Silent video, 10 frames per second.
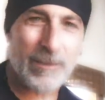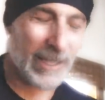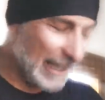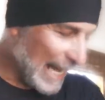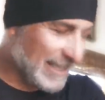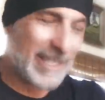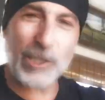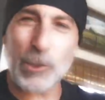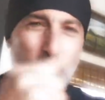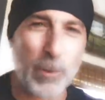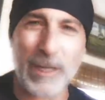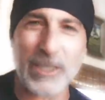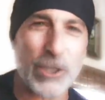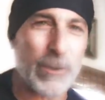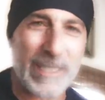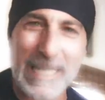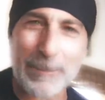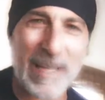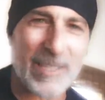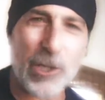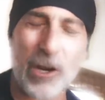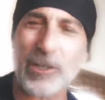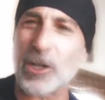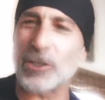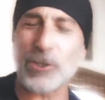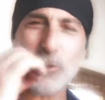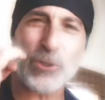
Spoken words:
the last thing you would want to do is keep that target on you.